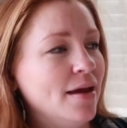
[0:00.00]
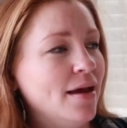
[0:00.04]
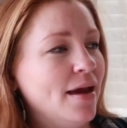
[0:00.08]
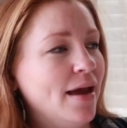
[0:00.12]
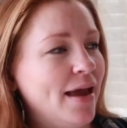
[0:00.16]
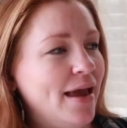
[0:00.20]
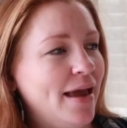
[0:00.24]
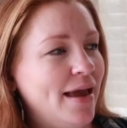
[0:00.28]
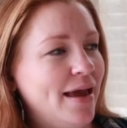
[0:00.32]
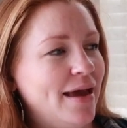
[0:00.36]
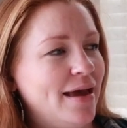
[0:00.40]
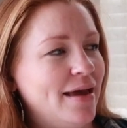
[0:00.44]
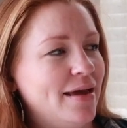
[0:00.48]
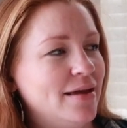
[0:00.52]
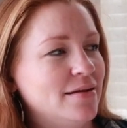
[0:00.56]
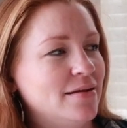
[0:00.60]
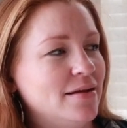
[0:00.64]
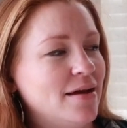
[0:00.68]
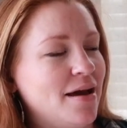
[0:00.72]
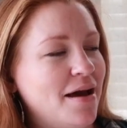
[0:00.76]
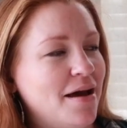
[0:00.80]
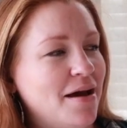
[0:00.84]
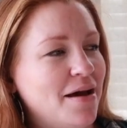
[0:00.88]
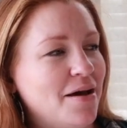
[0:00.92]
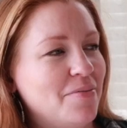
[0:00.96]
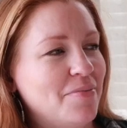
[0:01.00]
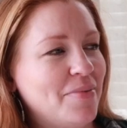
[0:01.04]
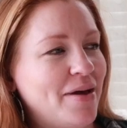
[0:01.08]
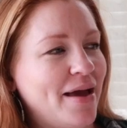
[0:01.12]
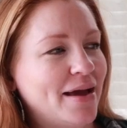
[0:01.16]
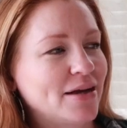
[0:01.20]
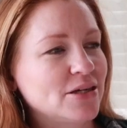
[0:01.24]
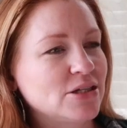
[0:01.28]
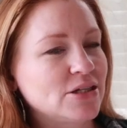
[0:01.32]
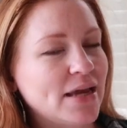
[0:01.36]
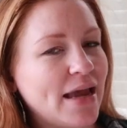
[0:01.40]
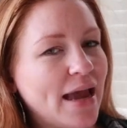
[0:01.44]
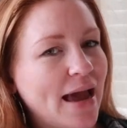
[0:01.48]
And I
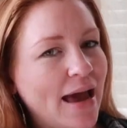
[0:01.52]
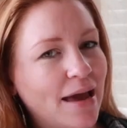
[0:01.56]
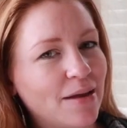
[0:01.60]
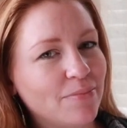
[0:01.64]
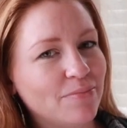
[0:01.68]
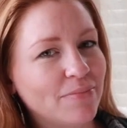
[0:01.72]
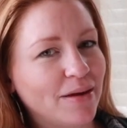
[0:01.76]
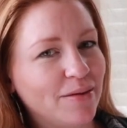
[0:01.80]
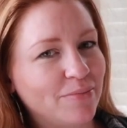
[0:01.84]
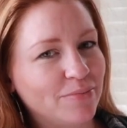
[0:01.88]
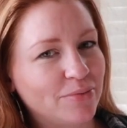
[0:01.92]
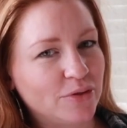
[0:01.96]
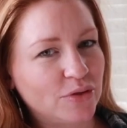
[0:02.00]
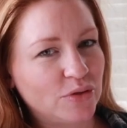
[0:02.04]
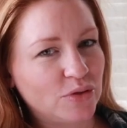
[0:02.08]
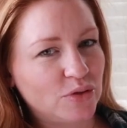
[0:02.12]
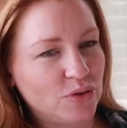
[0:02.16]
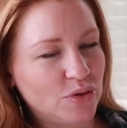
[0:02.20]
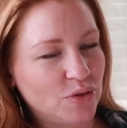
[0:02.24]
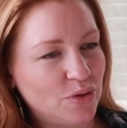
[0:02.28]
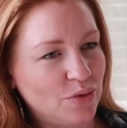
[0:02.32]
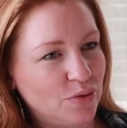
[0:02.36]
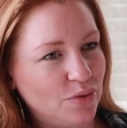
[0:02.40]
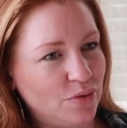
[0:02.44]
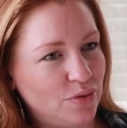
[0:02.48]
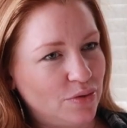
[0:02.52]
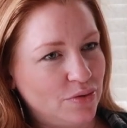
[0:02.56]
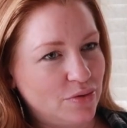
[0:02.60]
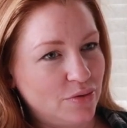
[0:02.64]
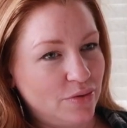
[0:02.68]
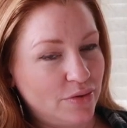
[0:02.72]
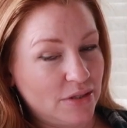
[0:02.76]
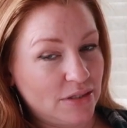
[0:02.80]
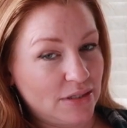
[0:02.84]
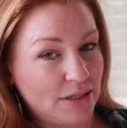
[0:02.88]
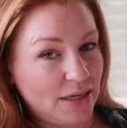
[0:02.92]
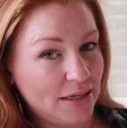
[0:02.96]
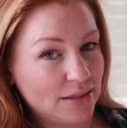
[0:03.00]
actually had my Bluetooth
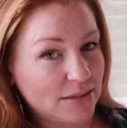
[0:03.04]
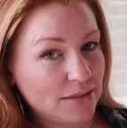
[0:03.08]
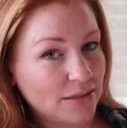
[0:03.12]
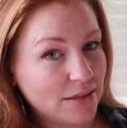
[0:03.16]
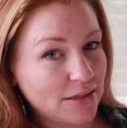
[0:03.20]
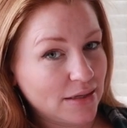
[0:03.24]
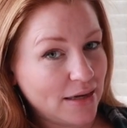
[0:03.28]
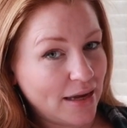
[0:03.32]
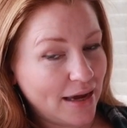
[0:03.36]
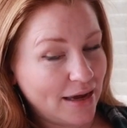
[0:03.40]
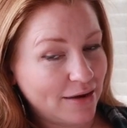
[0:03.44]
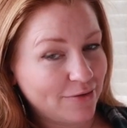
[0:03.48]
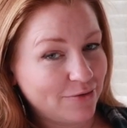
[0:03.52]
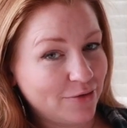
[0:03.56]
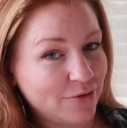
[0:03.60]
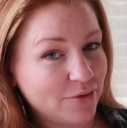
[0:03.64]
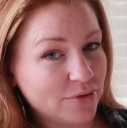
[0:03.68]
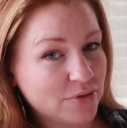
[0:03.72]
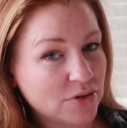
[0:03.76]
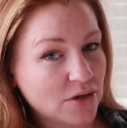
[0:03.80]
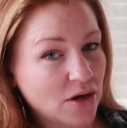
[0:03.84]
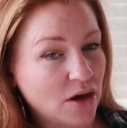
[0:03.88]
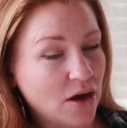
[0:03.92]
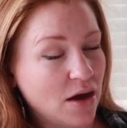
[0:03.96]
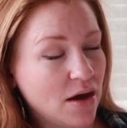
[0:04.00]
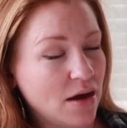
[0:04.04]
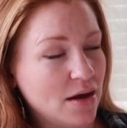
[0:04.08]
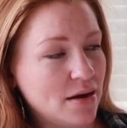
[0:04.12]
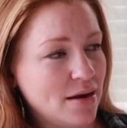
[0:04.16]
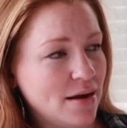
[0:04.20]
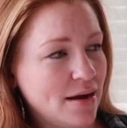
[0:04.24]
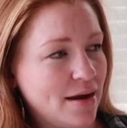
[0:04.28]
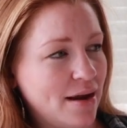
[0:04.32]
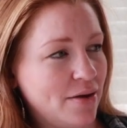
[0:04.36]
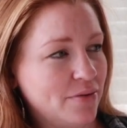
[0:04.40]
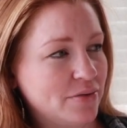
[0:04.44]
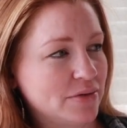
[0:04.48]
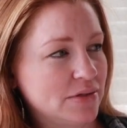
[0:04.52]
noise canceling headphones on,
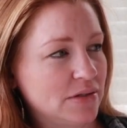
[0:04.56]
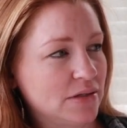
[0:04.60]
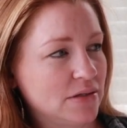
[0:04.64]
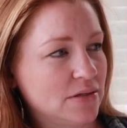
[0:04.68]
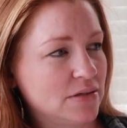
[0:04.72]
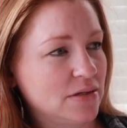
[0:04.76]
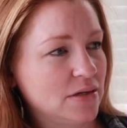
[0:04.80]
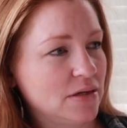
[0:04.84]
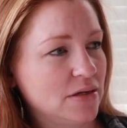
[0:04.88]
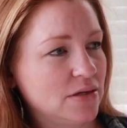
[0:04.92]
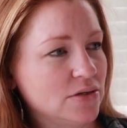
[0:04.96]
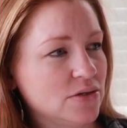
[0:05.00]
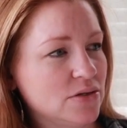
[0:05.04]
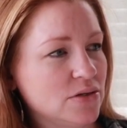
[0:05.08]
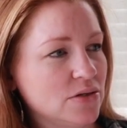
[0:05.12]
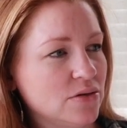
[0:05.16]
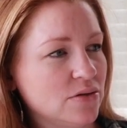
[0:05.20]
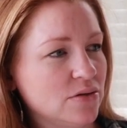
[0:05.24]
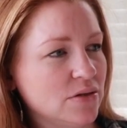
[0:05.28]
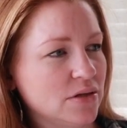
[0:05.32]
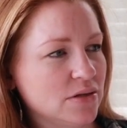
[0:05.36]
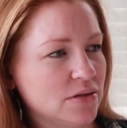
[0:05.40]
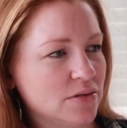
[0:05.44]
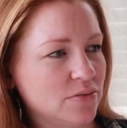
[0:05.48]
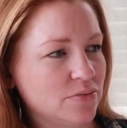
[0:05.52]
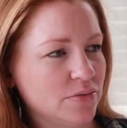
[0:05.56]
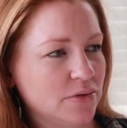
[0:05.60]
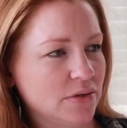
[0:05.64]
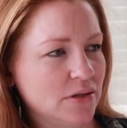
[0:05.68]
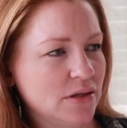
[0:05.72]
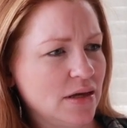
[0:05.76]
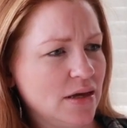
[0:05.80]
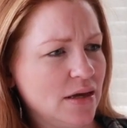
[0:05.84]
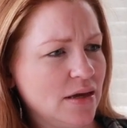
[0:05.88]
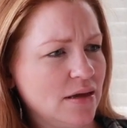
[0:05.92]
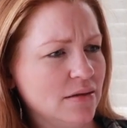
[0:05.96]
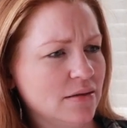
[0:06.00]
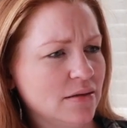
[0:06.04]
and I was listening to this
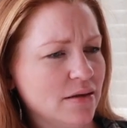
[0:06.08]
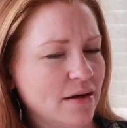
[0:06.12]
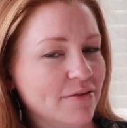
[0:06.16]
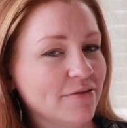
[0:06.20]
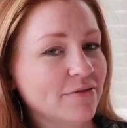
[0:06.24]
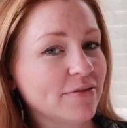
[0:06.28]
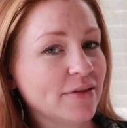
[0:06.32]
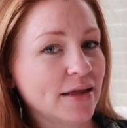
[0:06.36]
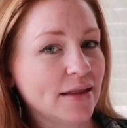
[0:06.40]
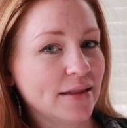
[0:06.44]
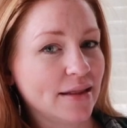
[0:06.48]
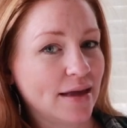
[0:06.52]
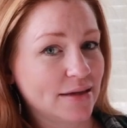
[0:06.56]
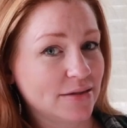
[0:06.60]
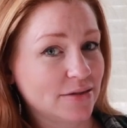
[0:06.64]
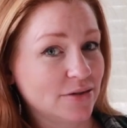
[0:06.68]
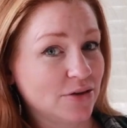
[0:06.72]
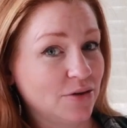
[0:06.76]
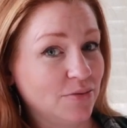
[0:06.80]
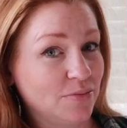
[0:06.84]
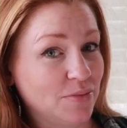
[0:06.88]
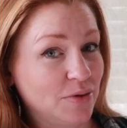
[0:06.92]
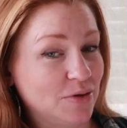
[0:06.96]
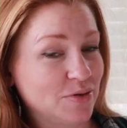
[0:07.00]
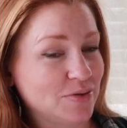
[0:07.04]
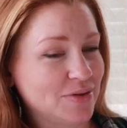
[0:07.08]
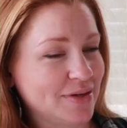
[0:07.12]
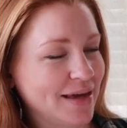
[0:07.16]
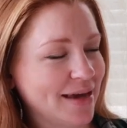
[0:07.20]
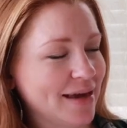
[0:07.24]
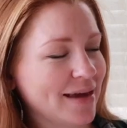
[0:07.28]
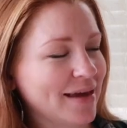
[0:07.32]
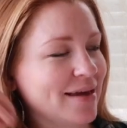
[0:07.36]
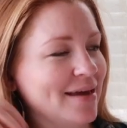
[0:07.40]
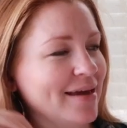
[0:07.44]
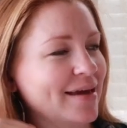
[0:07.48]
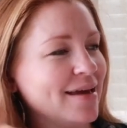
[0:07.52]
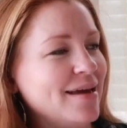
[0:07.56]
really lovely classical
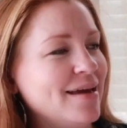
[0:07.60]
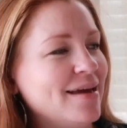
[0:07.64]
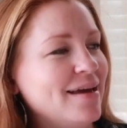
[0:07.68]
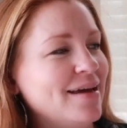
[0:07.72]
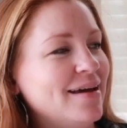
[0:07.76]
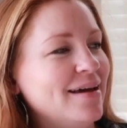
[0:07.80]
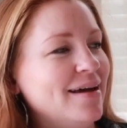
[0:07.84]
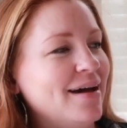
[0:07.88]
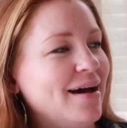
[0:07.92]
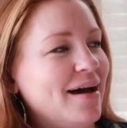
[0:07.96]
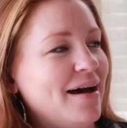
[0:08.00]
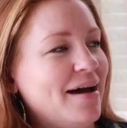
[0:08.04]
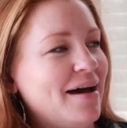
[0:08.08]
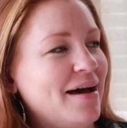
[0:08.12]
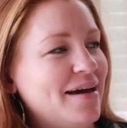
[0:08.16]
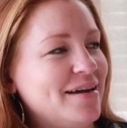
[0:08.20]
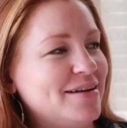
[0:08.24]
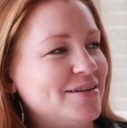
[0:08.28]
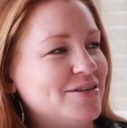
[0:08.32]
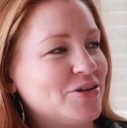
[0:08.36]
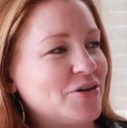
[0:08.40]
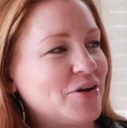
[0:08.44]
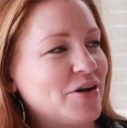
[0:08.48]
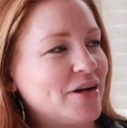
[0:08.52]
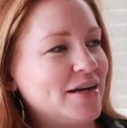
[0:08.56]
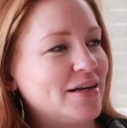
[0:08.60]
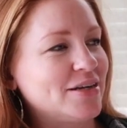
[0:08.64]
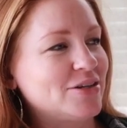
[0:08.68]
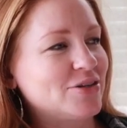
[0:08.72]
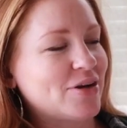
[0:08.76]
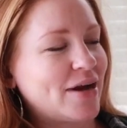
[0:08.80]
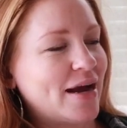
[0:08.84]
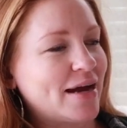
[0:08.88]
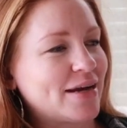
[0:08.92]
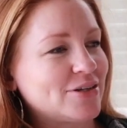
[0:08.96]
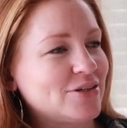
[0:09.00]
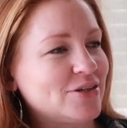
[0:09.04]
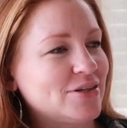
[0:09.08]
music. And during
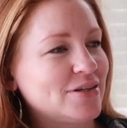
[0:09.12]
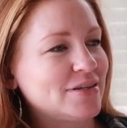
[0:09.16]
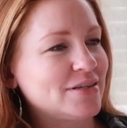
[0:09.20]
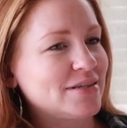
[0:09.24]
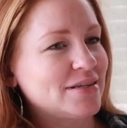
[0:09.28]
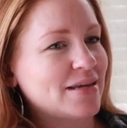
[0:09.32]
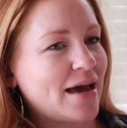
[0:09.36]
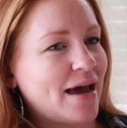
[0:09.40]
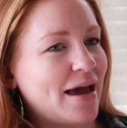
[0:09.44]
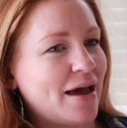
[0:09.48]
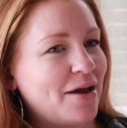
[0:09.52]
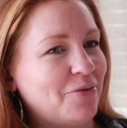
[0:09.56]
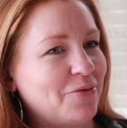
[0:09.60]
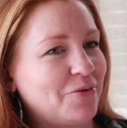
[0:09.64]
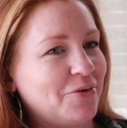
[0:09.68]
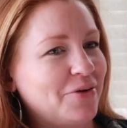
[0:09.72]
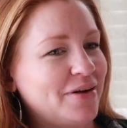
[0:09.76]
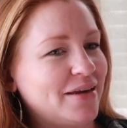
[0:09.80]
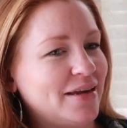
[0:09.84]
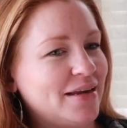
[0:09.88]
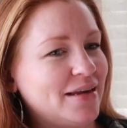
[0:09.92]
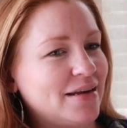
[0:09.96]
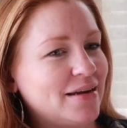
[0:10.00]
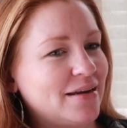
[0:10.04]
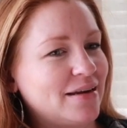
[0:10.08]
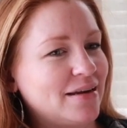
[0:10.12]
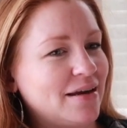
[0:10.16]
contractions, I would,